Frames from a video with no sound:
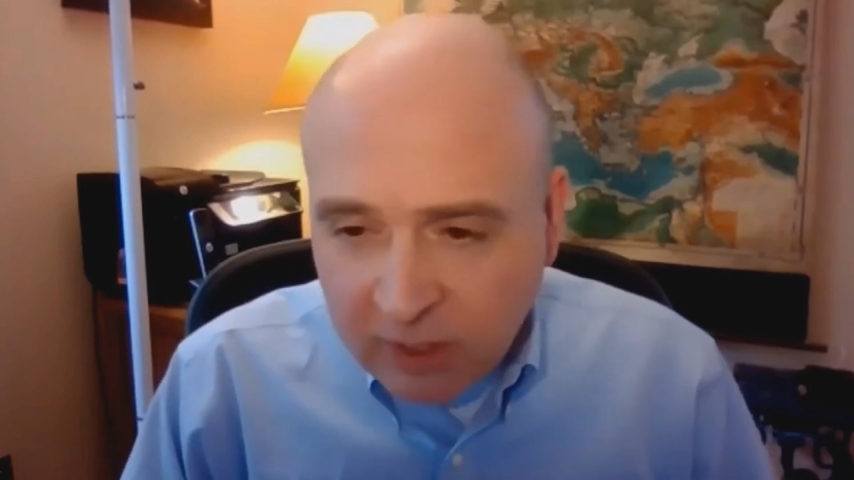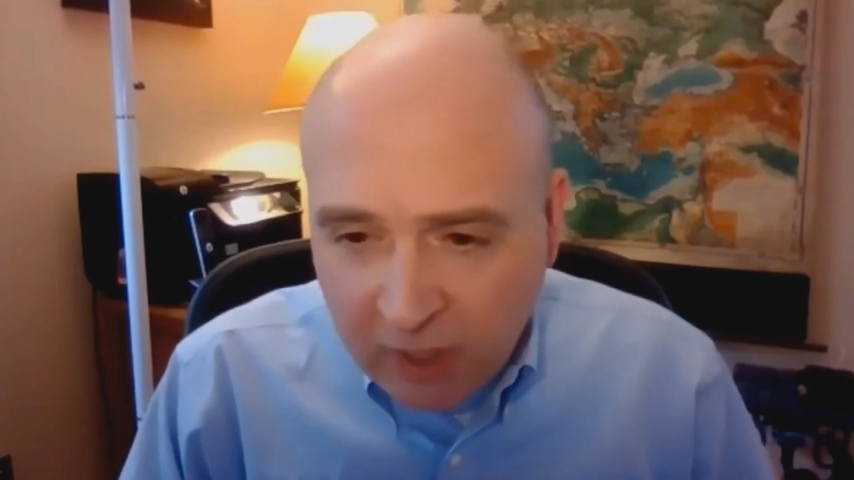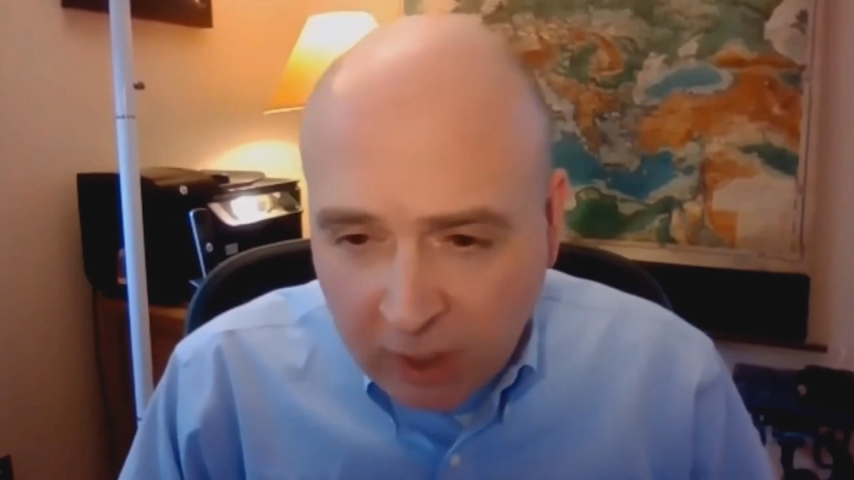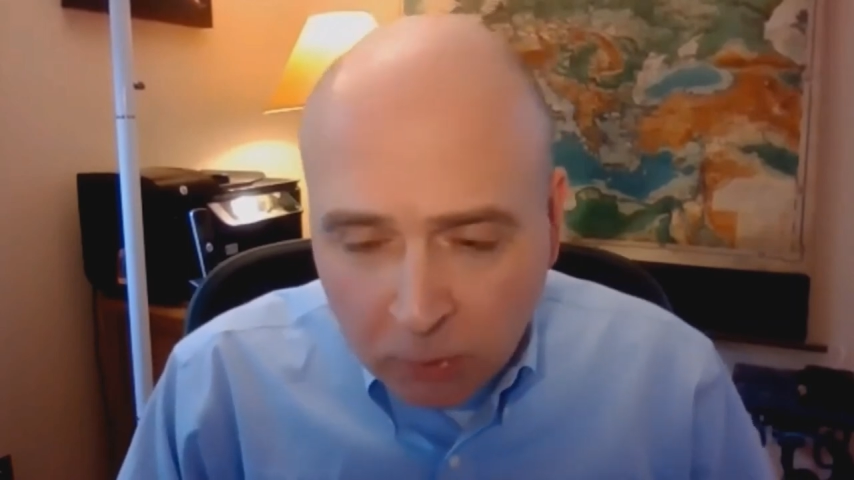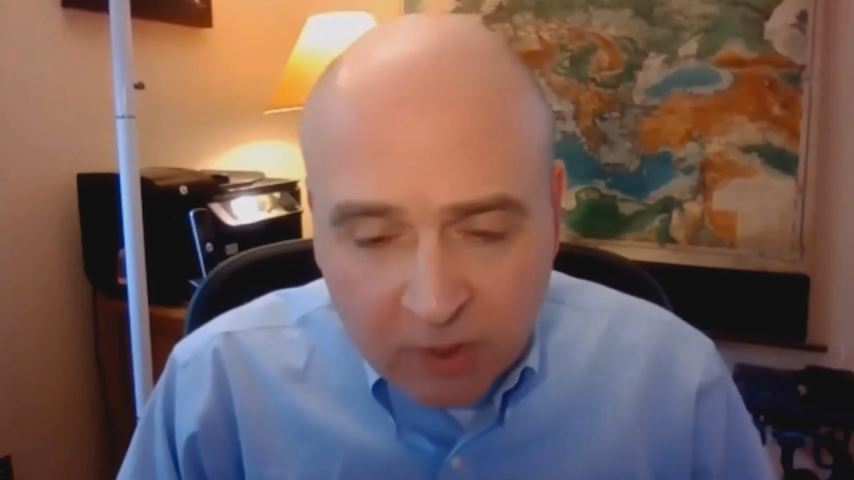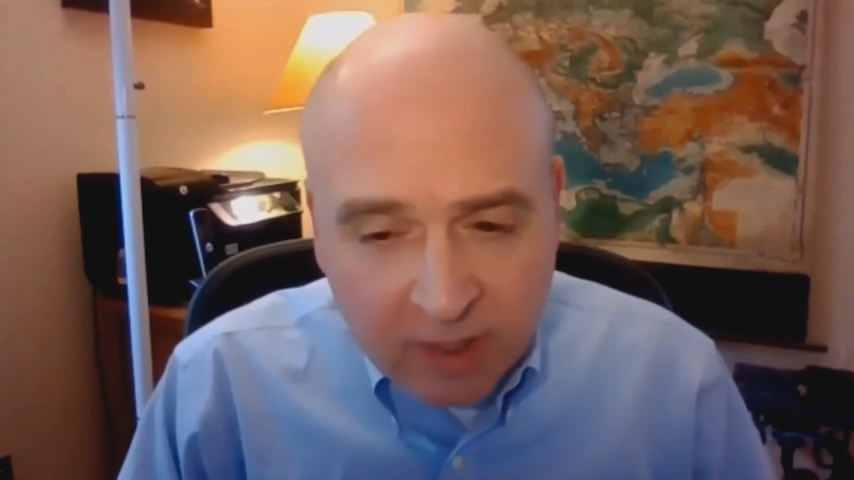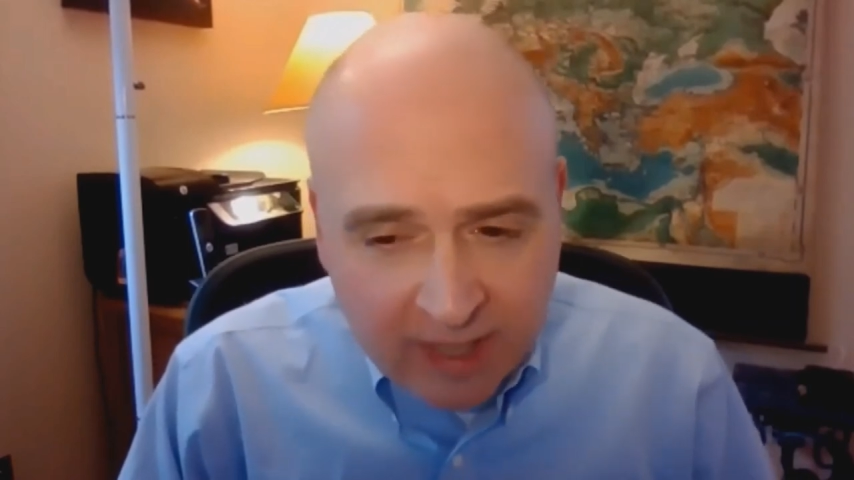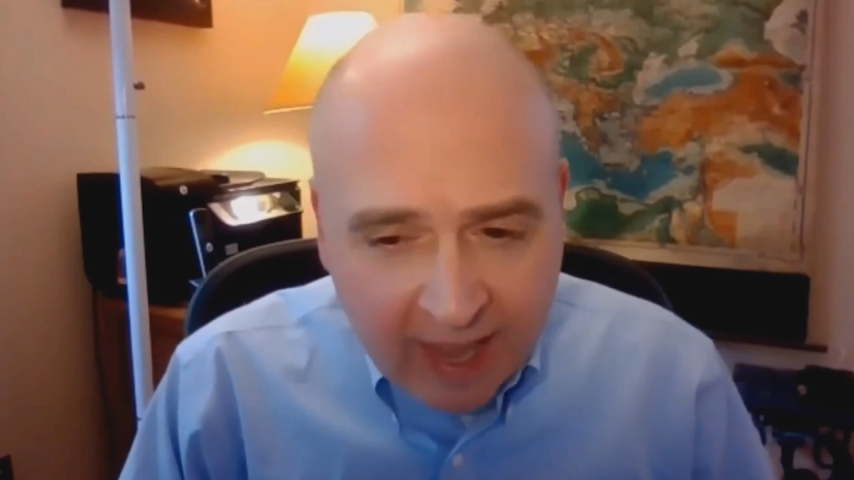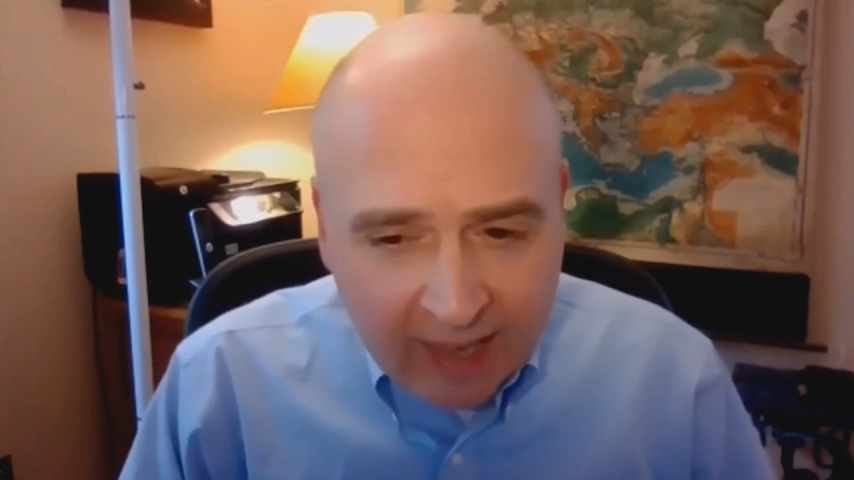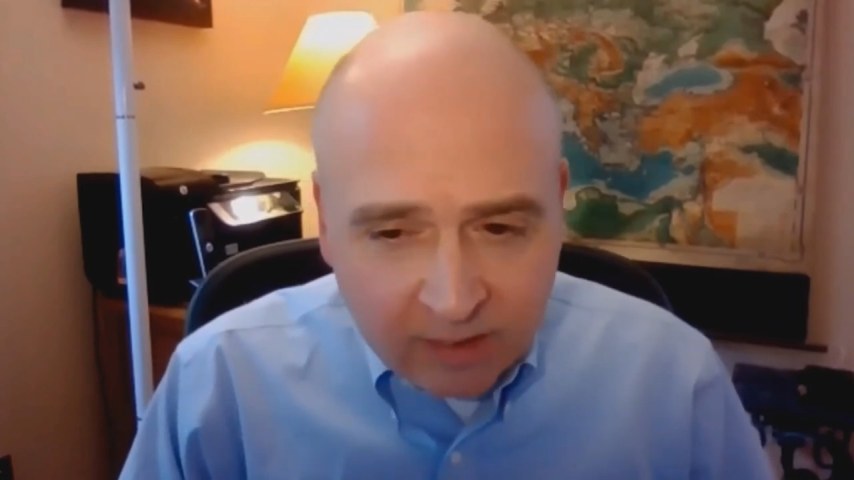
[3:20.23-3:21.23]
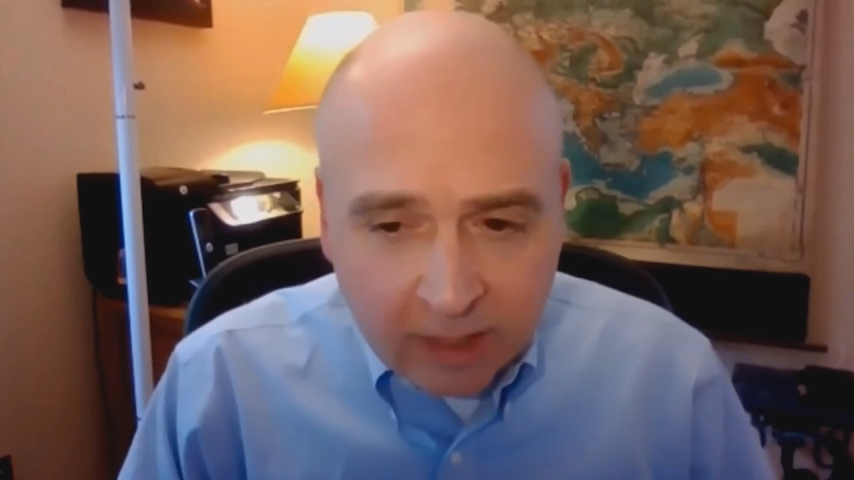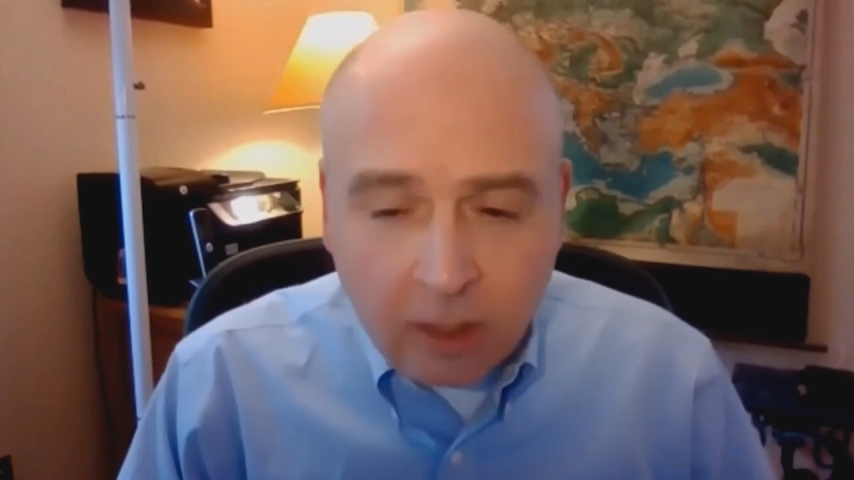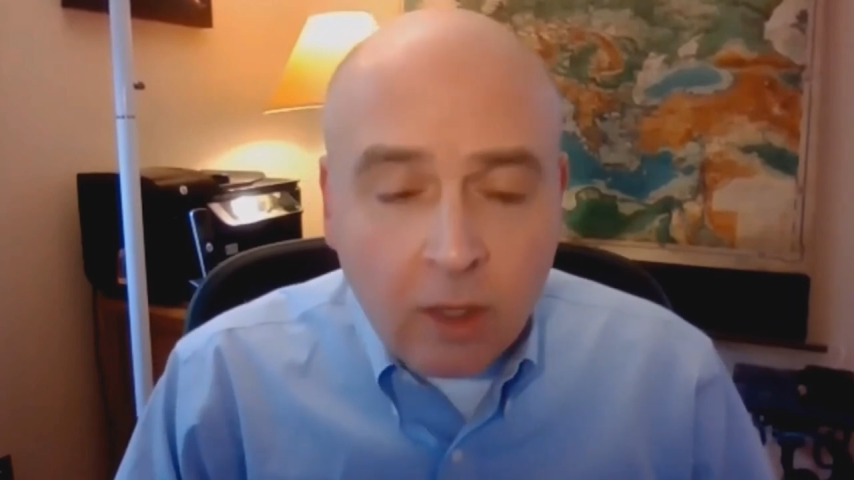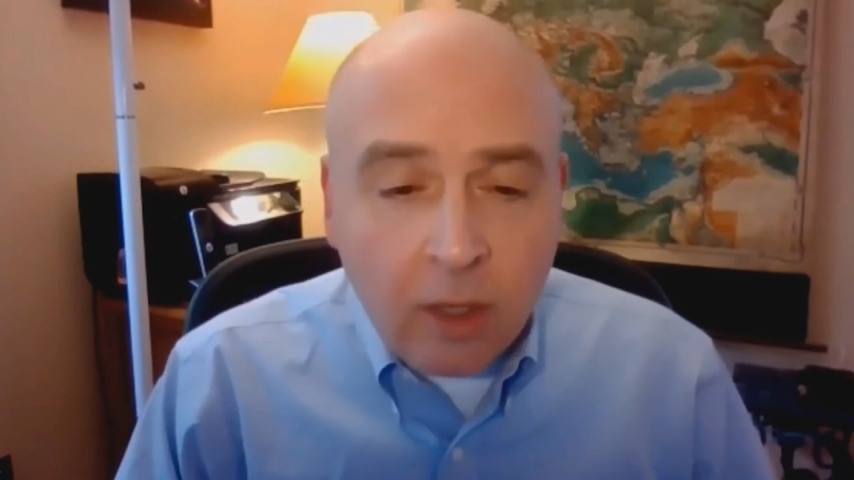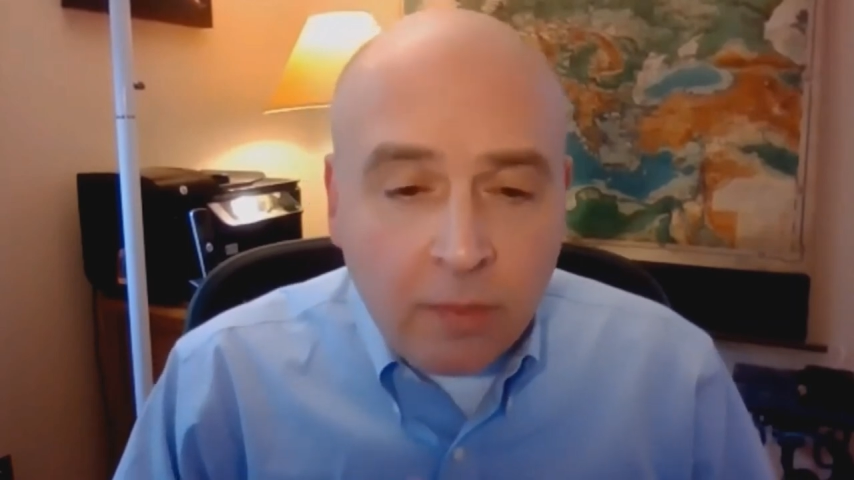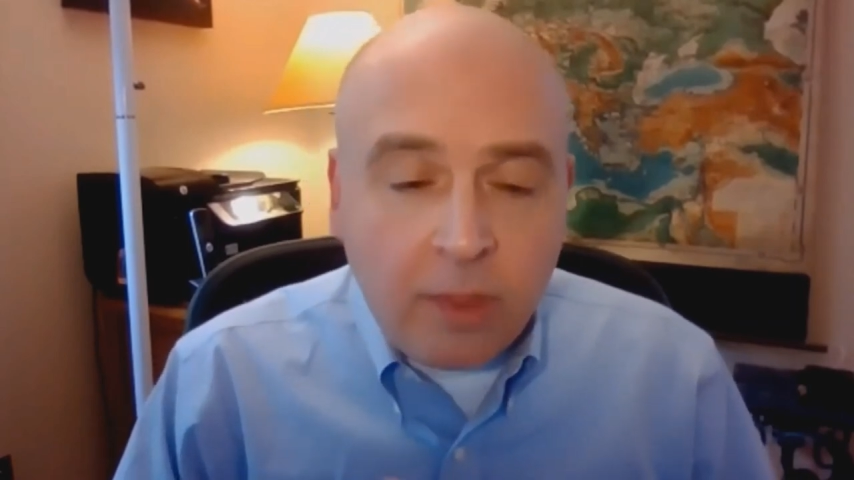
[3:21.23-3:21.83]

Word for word: is equal to the task, and